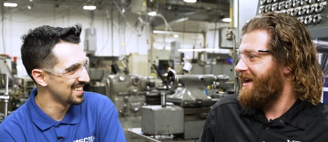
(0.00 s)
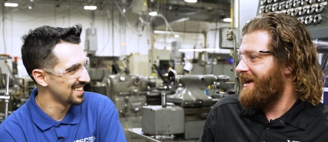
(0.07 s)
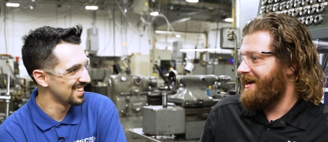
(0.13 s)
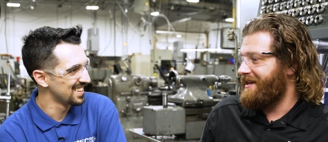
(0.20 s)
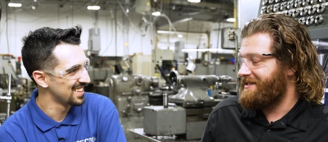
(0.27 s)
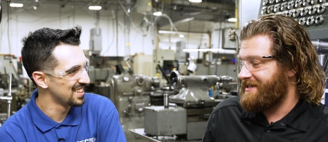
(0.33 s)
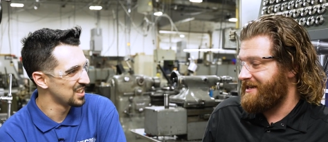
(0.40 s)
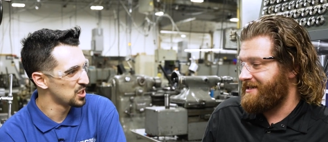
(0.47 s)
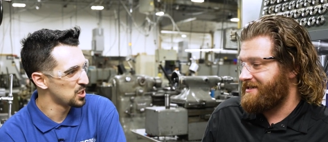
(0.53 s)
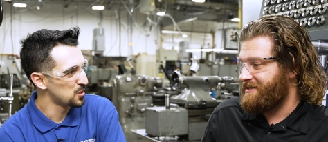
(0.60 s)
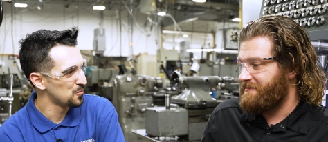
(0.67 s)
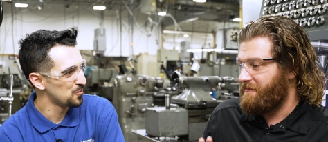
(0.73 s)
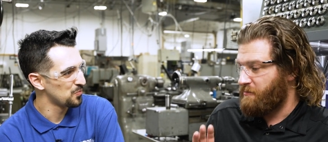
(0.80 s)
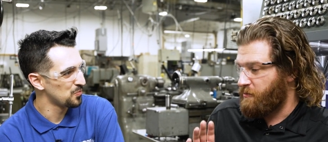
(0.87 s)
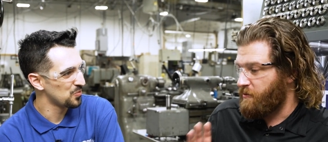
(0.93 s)
Speaker 1: it's it's
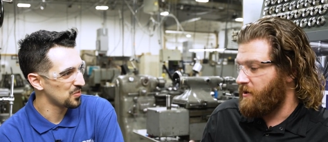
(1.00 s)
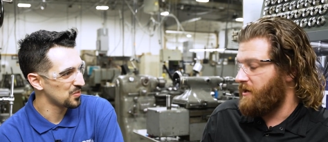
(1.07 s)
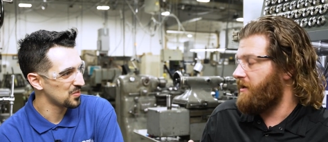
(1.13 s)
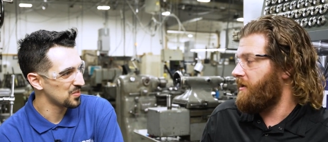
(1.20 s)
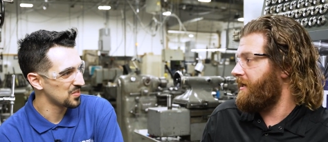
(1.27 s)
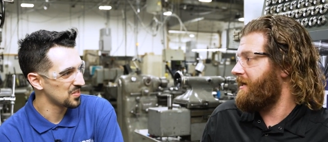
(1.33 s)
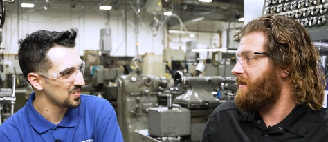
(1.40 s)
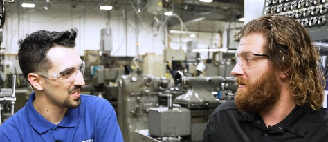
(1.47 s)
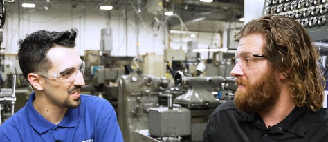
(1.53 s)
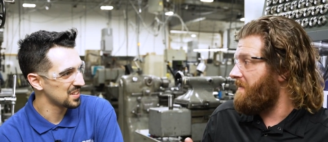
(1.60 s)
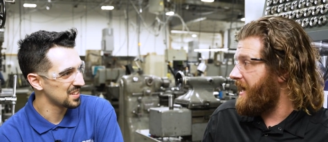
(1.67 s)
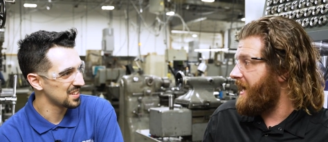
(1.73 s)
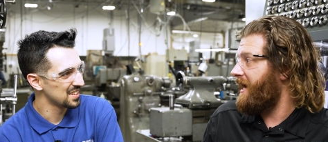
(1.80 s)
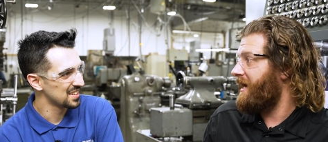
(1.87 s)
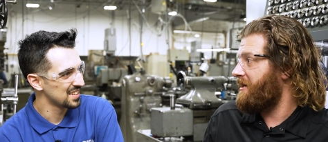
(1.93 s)
really the
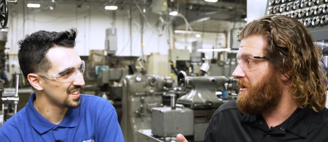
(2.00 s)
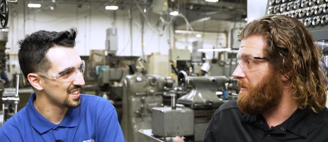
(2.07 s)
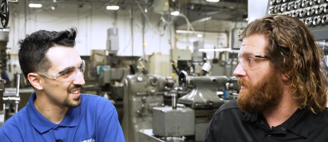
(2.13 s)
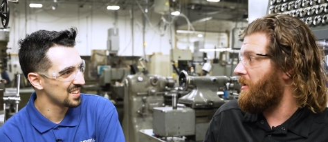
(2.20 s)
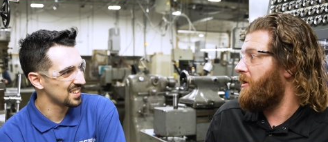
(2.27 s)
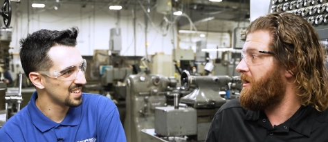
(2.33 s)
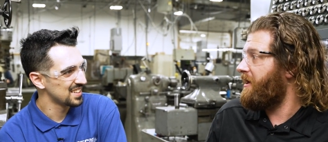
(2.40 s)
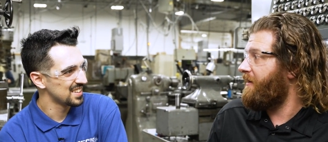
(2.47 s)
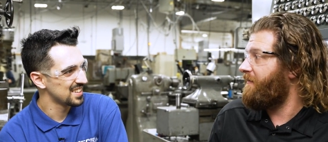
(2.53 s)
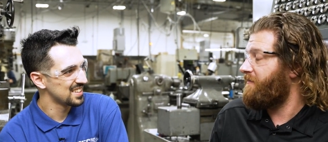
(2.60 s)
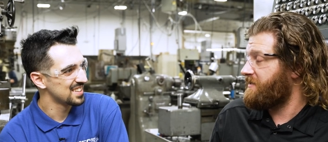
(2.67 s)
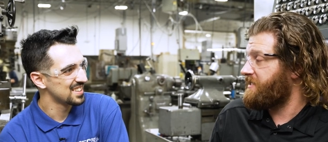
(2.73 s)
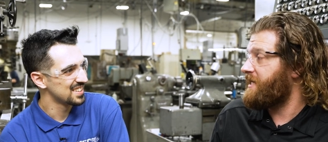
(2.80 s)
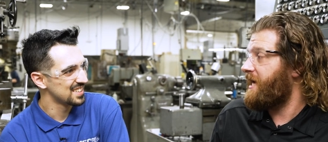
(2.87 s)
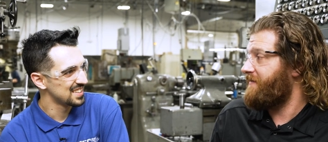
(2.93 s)
main component
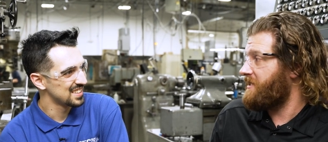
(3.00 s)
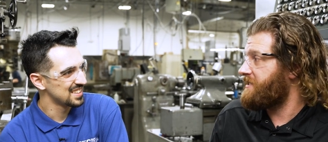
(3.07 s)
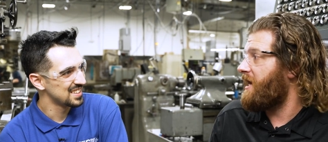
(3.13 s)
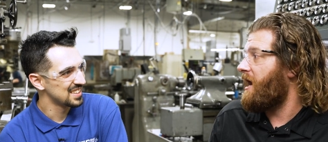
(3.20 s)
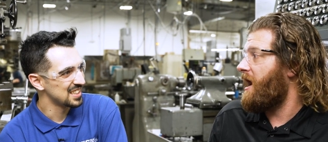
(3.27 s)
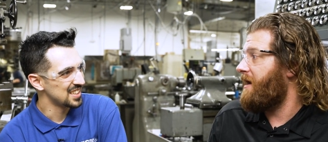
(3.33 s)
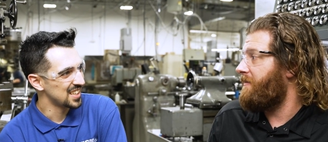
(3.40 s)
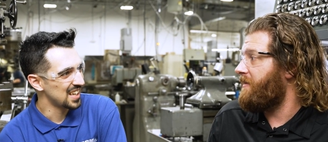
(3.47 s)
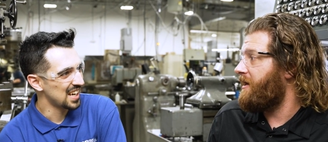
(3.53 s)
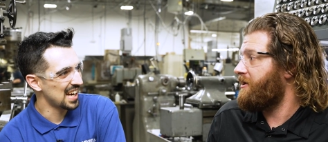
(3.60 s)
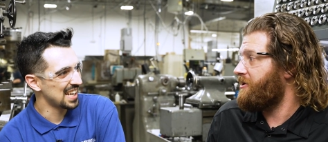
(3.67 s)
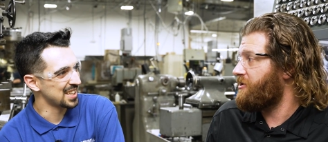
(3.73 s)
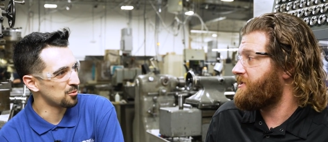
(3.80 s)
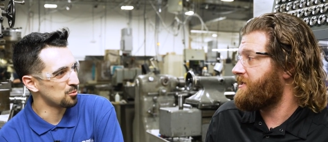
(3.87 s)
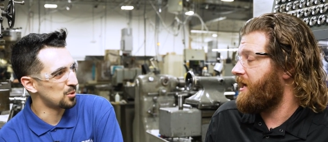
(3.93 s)
of saving time.
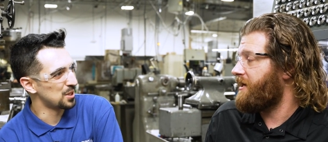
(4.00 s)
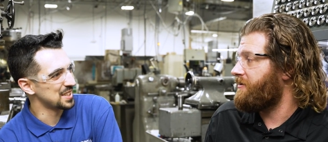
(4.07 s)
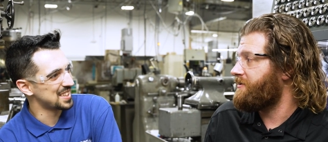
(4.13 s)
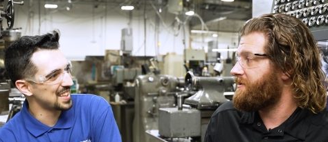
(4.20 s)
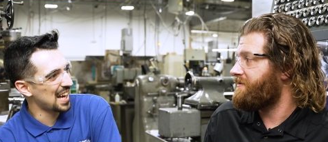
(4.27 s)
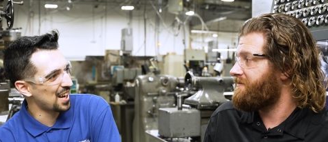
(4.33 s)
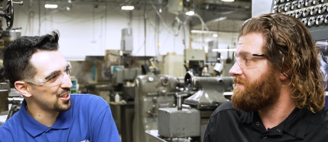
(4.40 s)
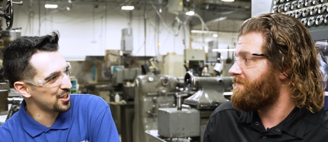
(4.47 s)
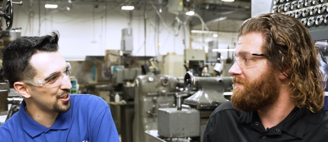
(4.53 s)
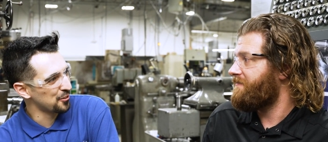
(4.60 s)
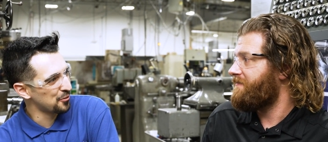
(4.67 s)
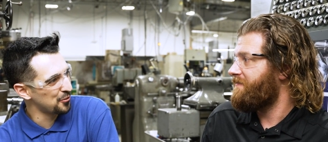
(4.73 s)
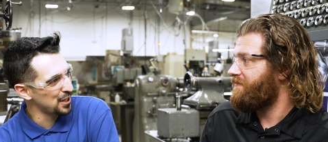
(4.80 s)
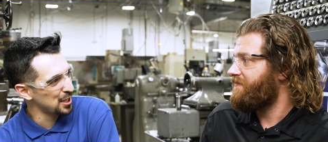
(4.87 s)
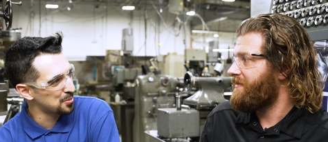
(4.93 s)
Adding one
Speaker 2: thou to your
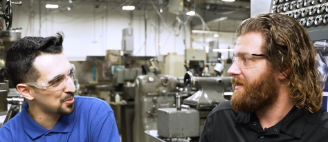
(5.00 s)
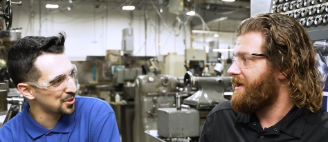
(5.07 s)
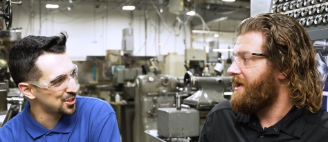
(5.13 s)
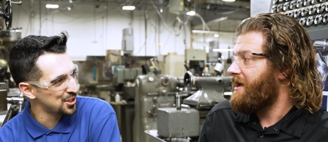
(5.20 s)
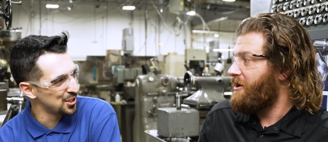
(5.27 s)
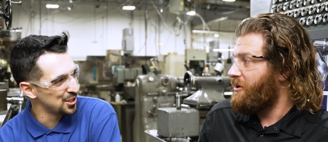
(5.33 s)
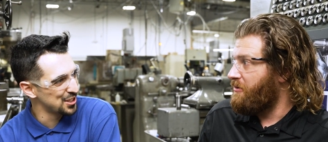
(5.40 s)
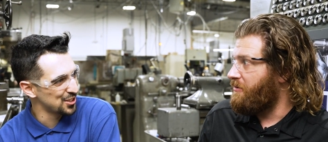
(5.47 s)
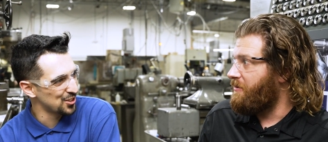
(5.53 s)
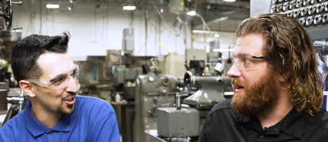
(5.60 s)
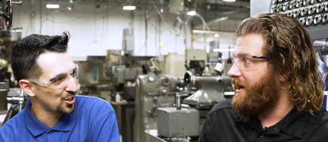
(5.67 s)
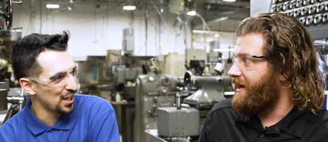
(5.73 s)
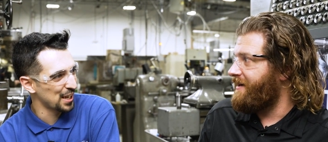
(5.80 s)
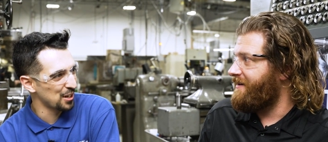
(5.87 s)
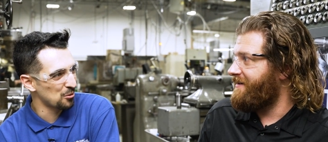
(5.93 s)
feed per tooth, and
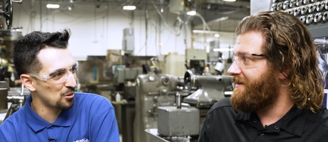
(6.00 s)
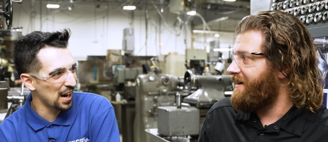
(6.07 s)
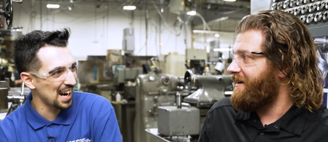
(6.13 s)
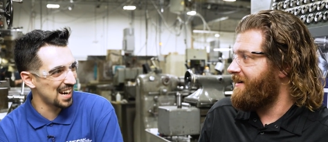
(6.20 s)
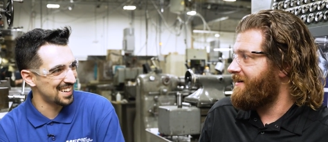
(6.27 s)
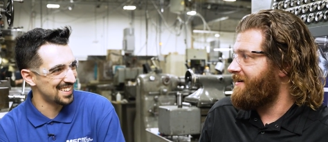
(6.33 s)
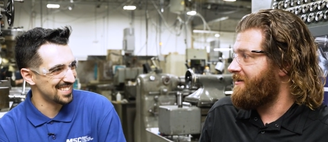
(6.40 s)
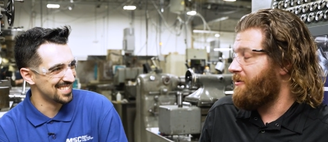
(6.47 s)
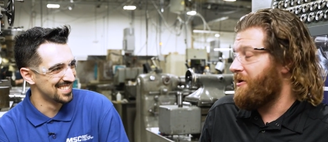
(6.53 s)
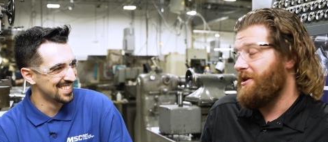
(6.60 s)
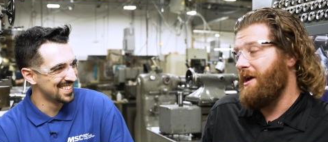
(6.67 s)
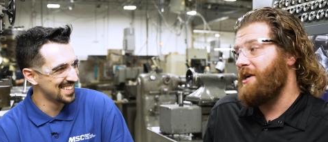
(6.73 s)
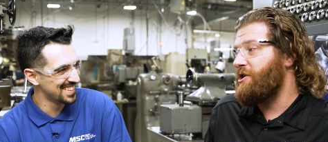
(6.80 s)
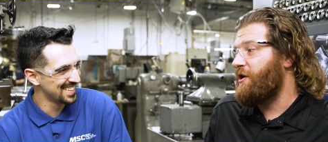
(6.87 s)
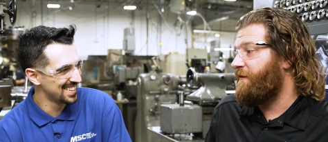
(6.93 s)
right. you're like, wow.
Speaker 1: Well,
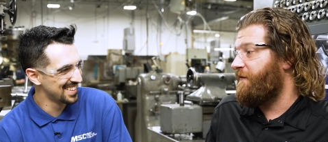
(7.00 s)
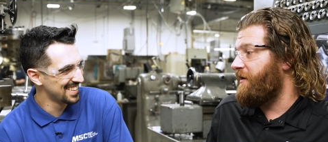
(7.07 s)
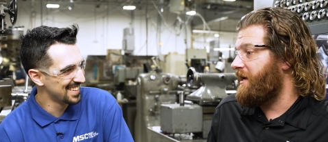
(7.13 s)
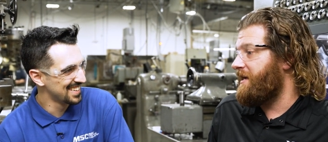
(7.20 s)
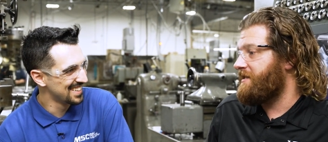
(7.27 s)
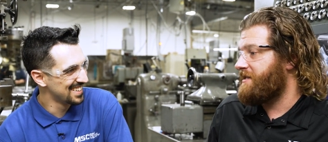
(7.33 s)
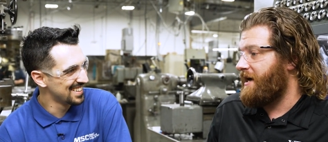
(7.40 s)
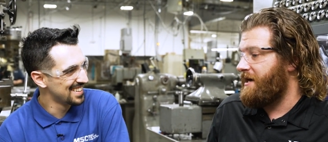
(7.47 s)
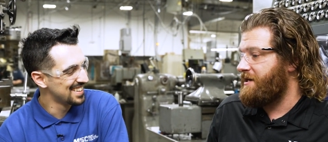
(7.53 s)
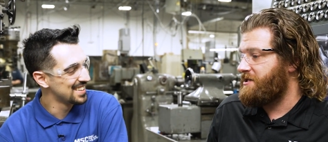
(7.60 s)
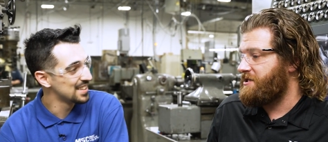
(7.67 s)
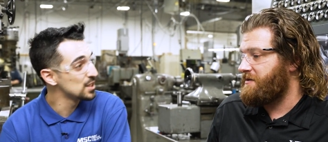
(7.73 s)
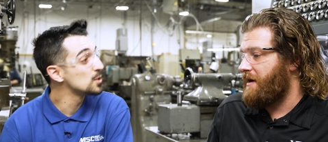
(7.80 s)
not just feeds. I just